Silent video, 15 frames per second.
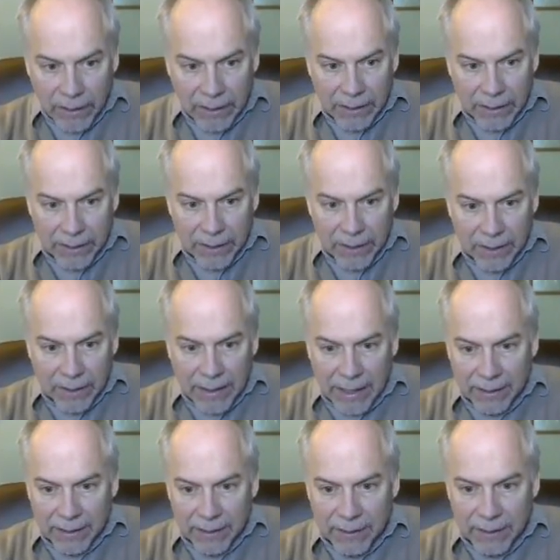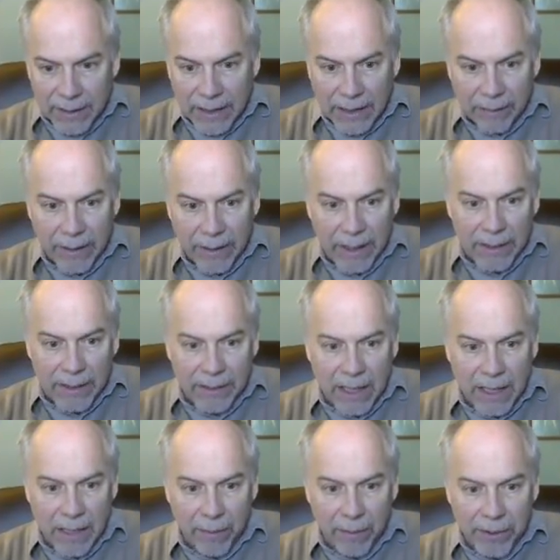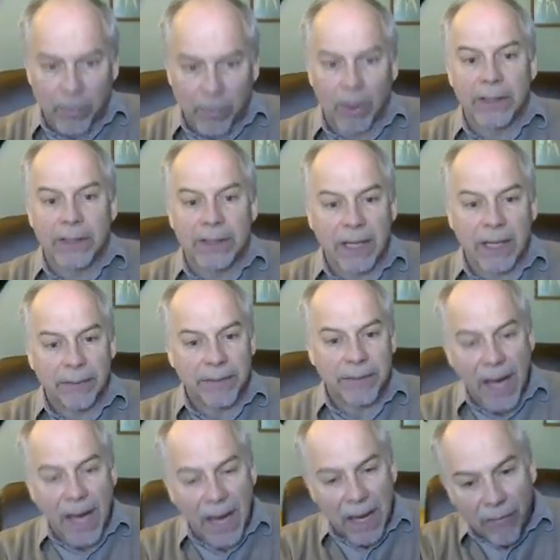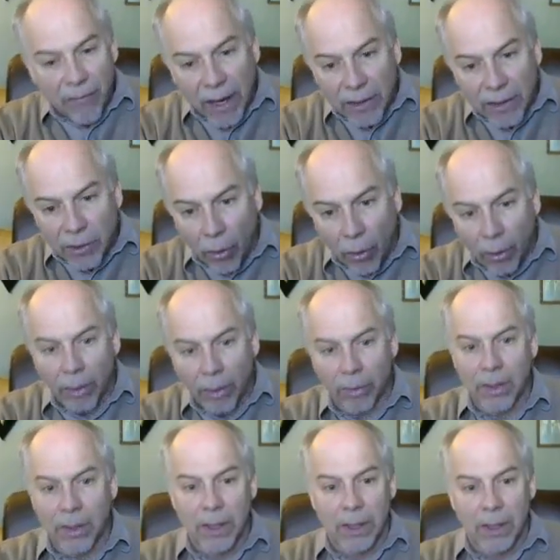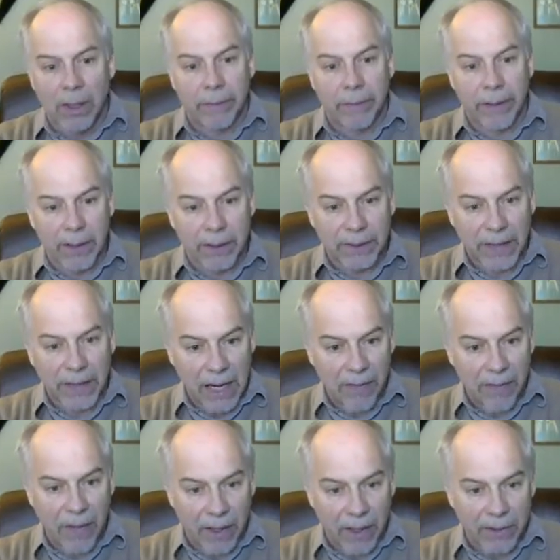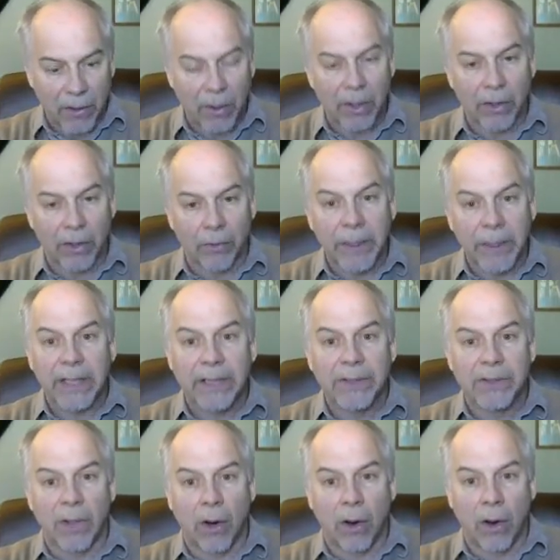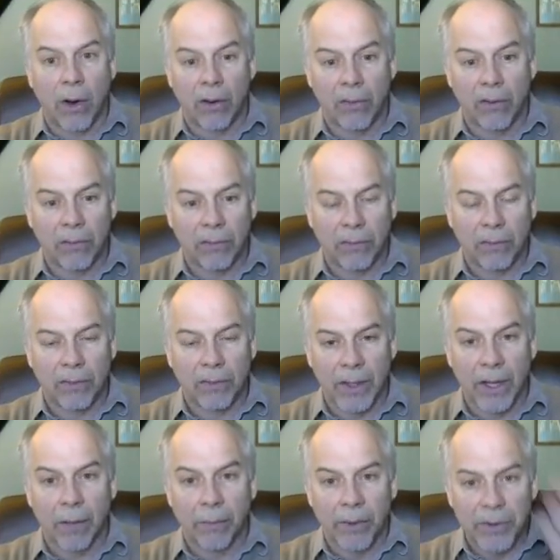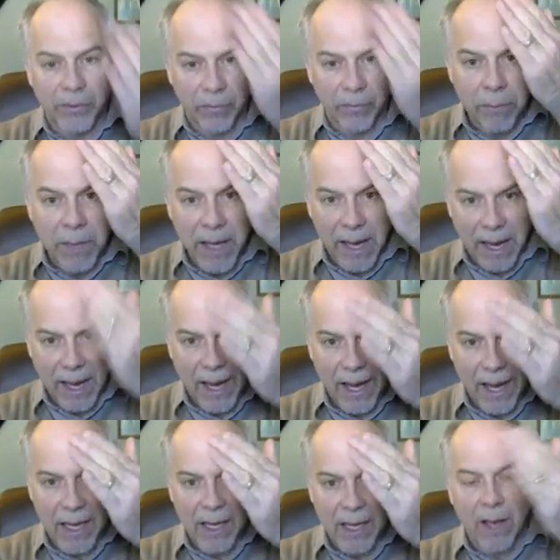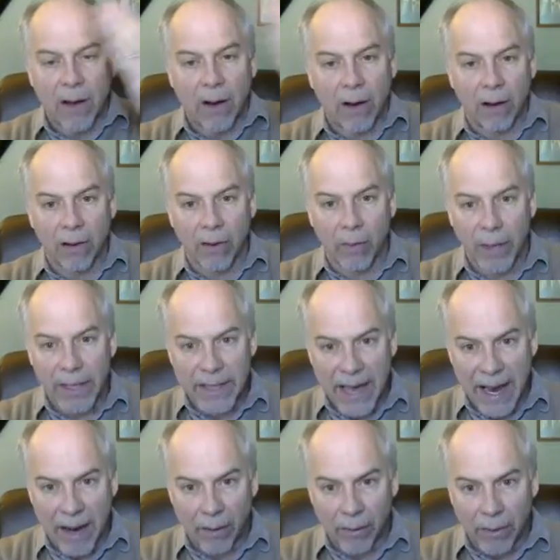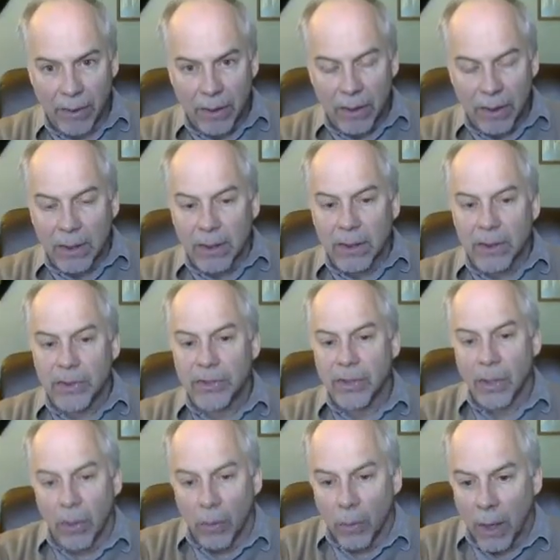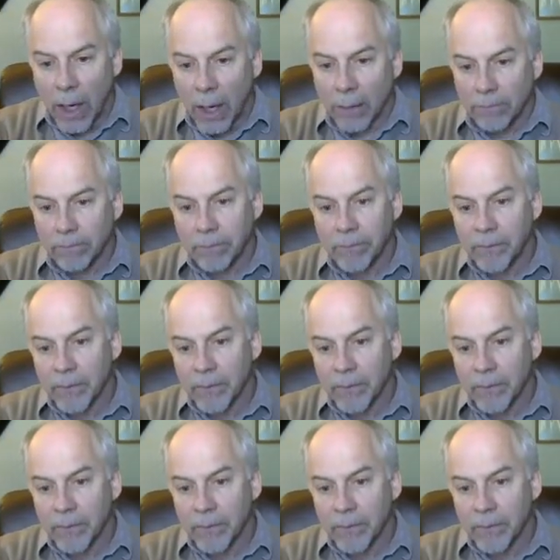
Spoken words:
isn't that the same as k plus 1 times k factorial? Because k factorial means all the numbers from k all the way down. So